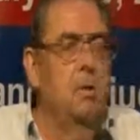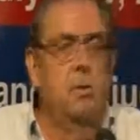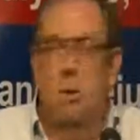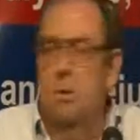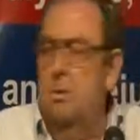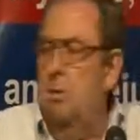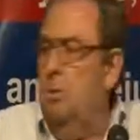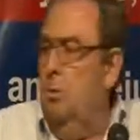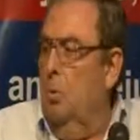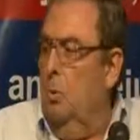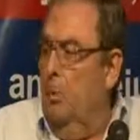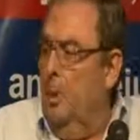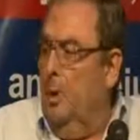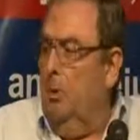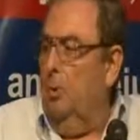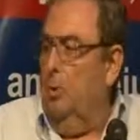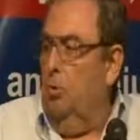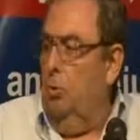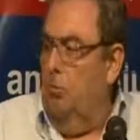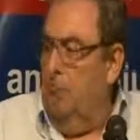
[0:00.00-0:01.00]
Those who
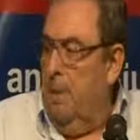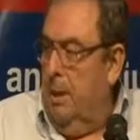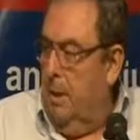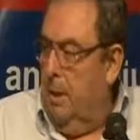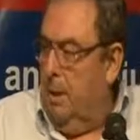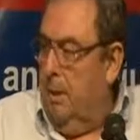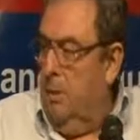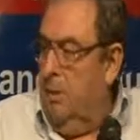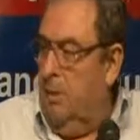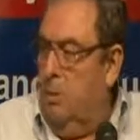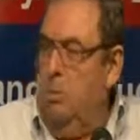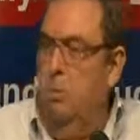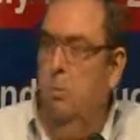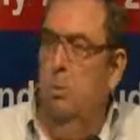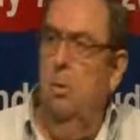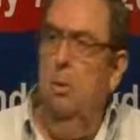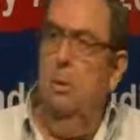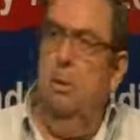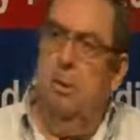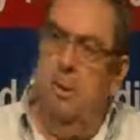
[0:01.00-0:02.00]
went to medical
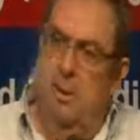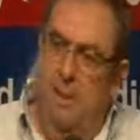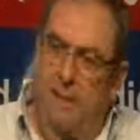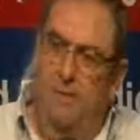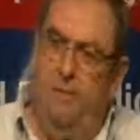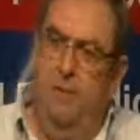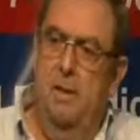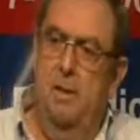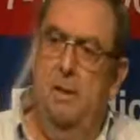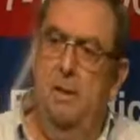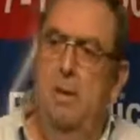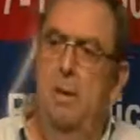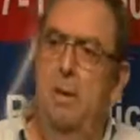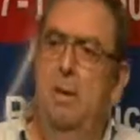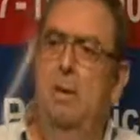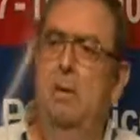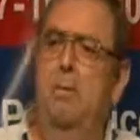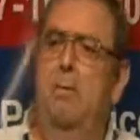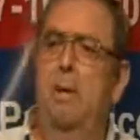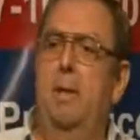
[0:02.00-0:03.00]
school
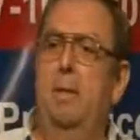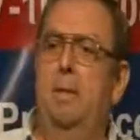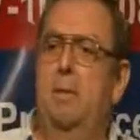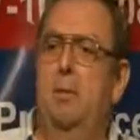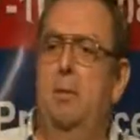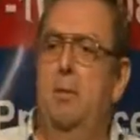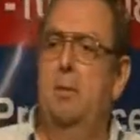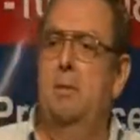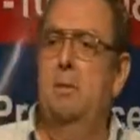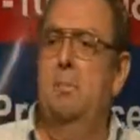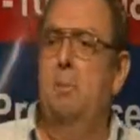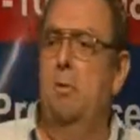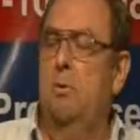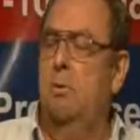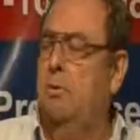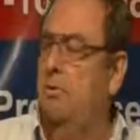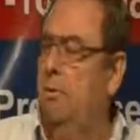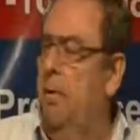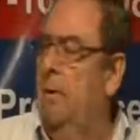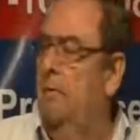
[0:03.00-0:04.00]
definitely read those
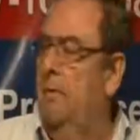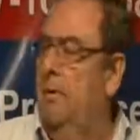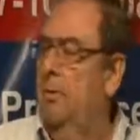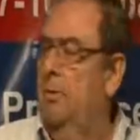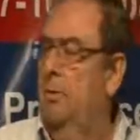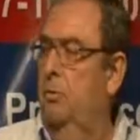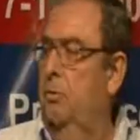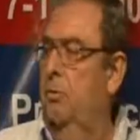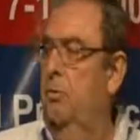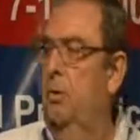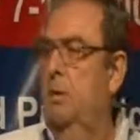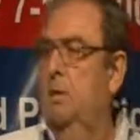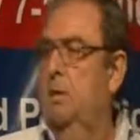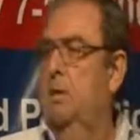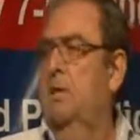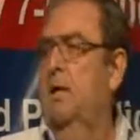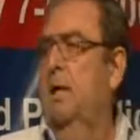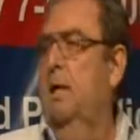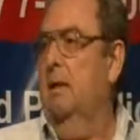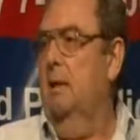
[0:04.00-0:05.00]
books relevant to their
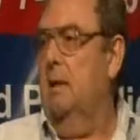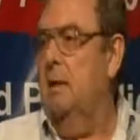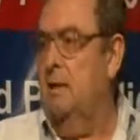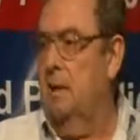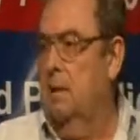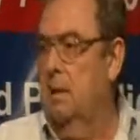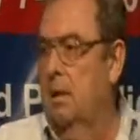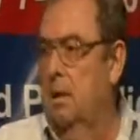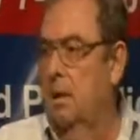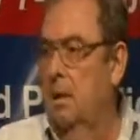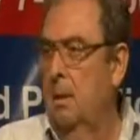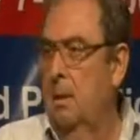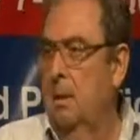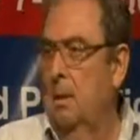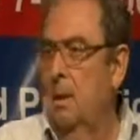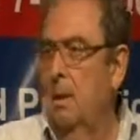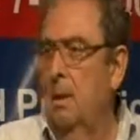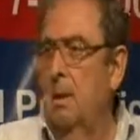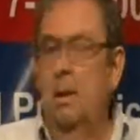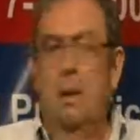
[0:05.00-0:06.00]
studies.
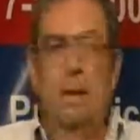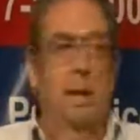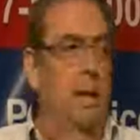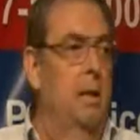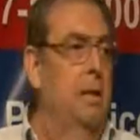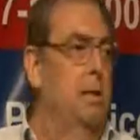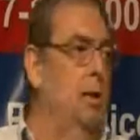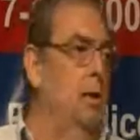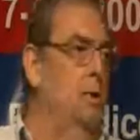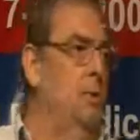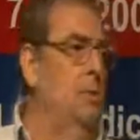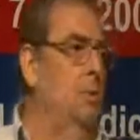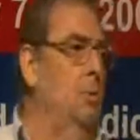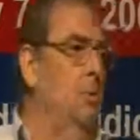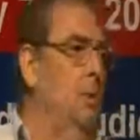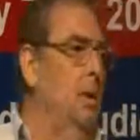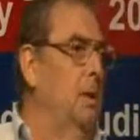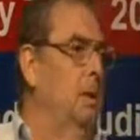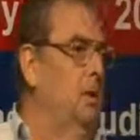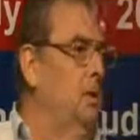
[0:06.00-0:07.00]
And those
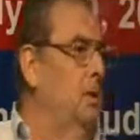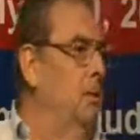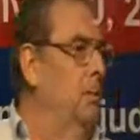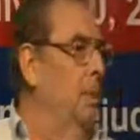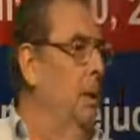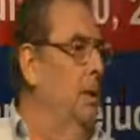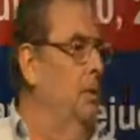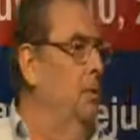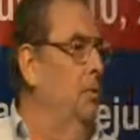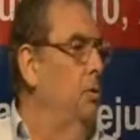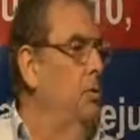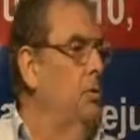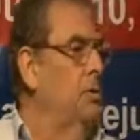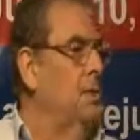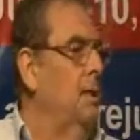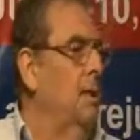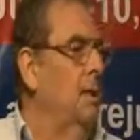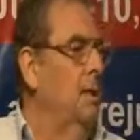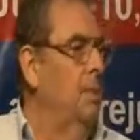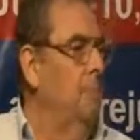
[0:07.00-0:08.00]
who went to
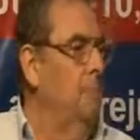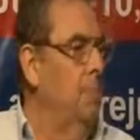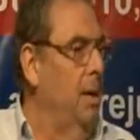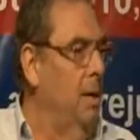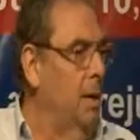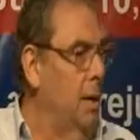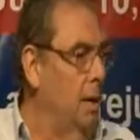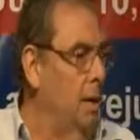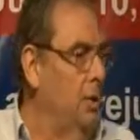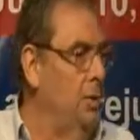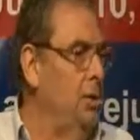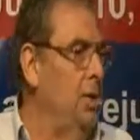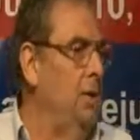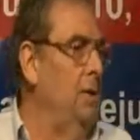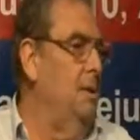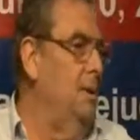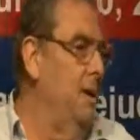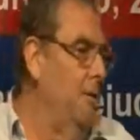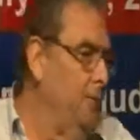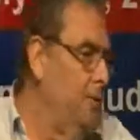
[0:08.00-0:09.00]
study
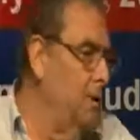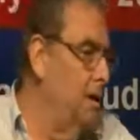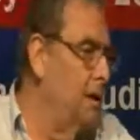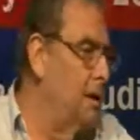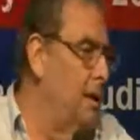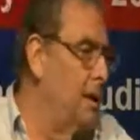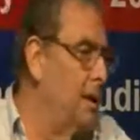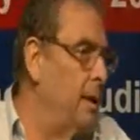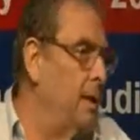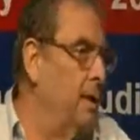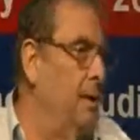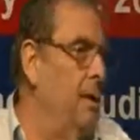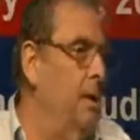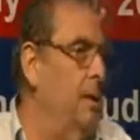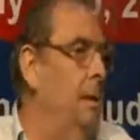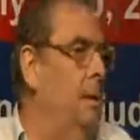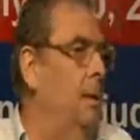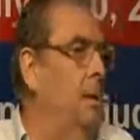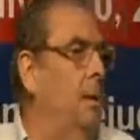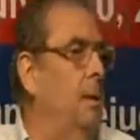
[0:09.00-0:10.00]
biology
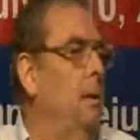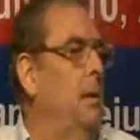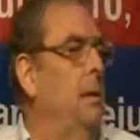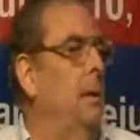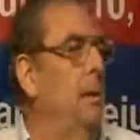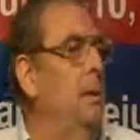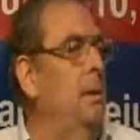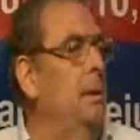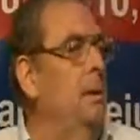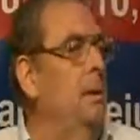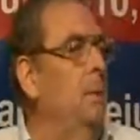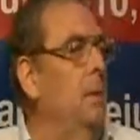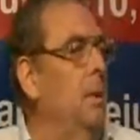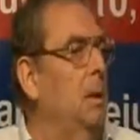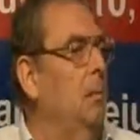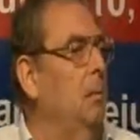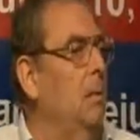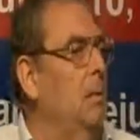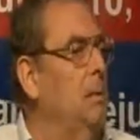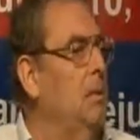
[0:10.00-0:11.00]
definitely learned
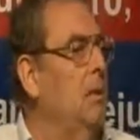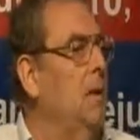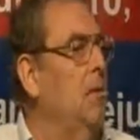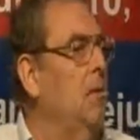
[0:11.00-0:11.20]
what was